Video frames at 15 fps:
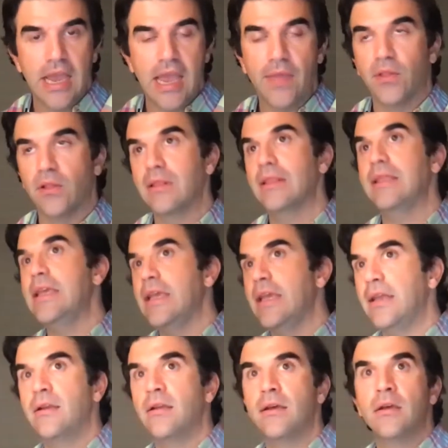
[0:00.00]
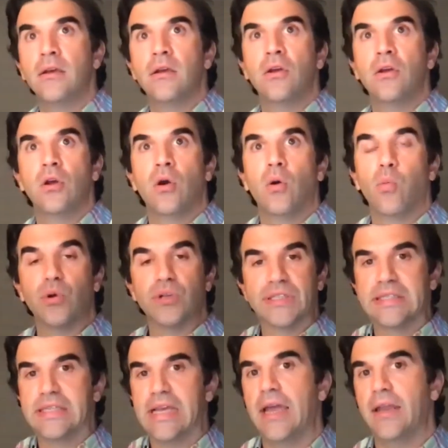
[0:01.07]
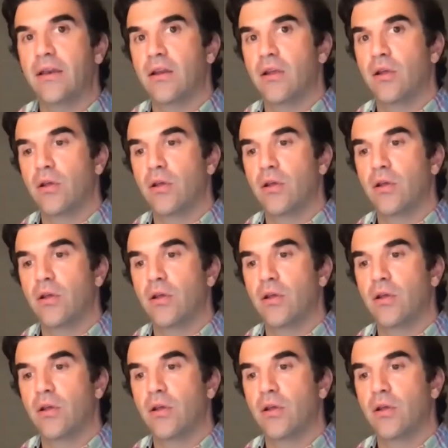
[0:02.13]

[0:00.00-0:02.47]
And the lead will set